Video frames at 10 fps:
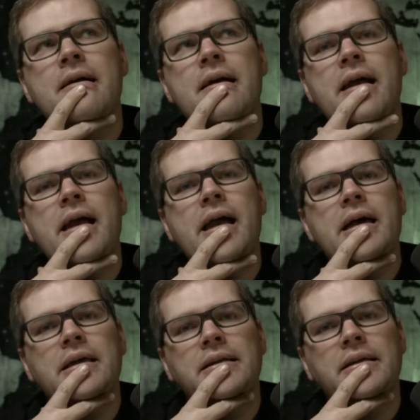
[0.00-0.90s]

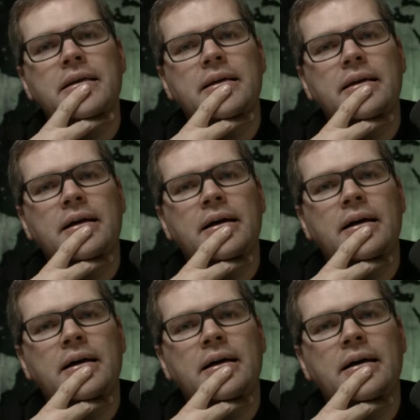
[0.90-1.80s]
And
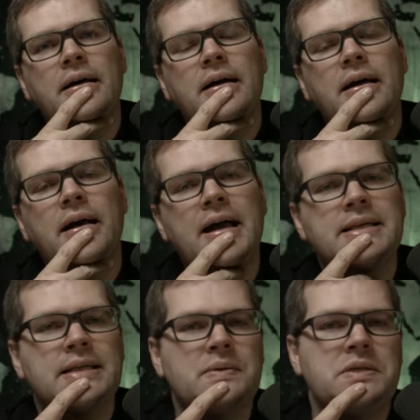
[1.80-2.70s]

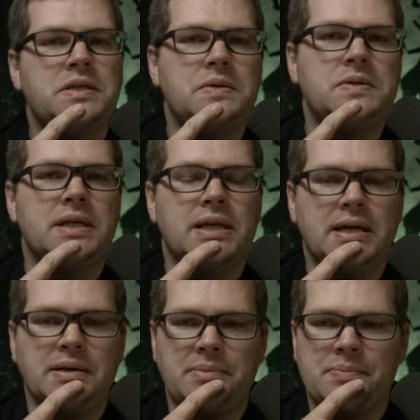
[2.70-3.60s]
as I was using
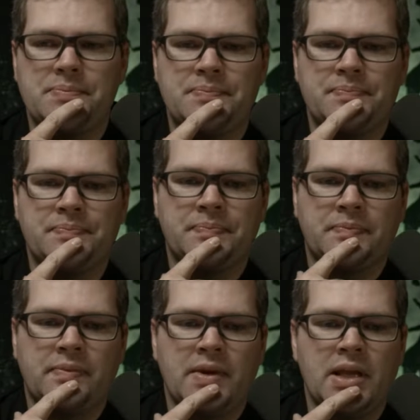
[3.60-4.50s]
it,
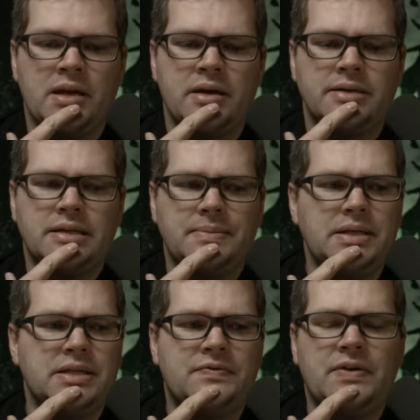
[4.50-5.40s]
something
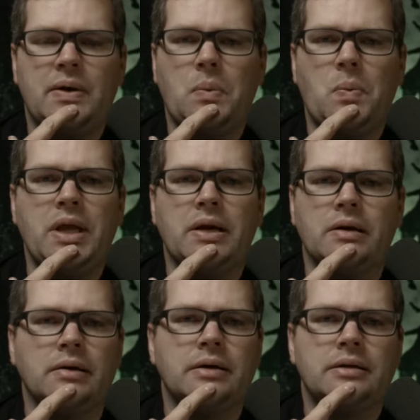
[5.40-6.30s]
just felt
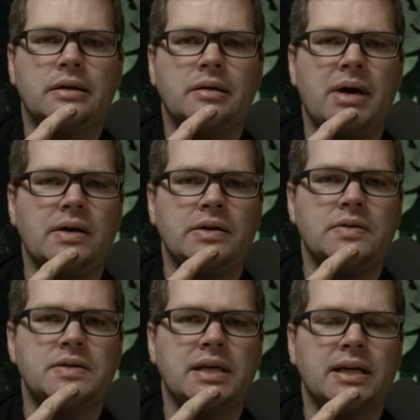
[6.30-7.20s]
weird about
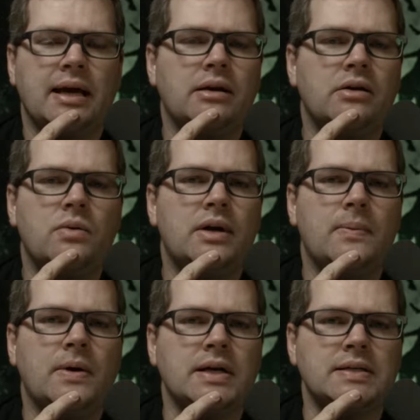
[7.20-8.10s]
using it. I don't know what it
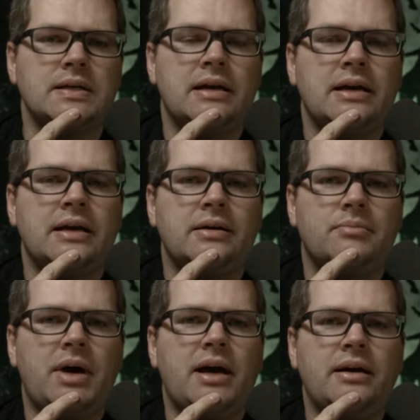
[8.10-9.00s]
was.
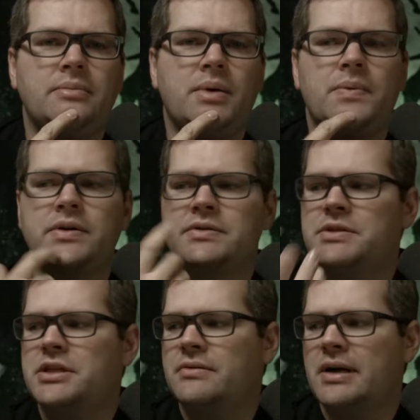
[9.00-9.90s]
My Windows
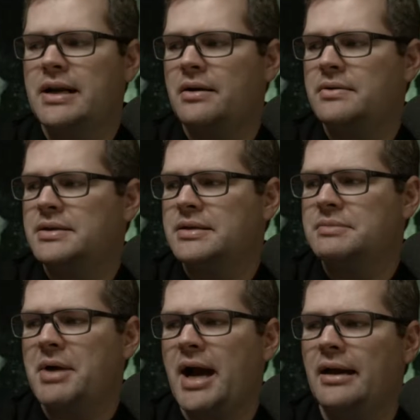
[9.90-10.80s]
machine right now isn't as
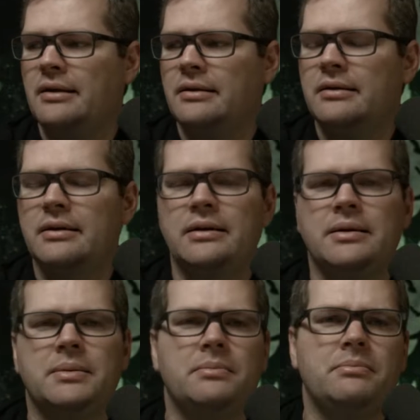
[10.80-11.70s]
bad,
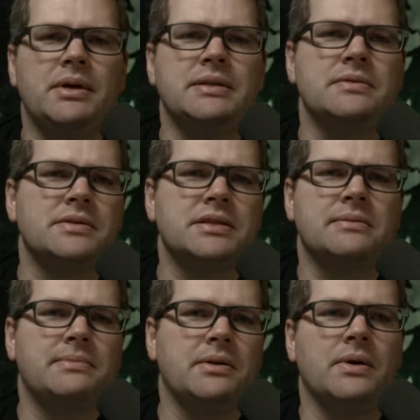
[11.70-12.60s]
but there was just
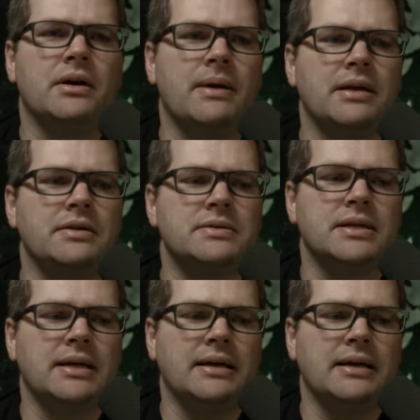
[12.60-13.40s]
something weird about using it.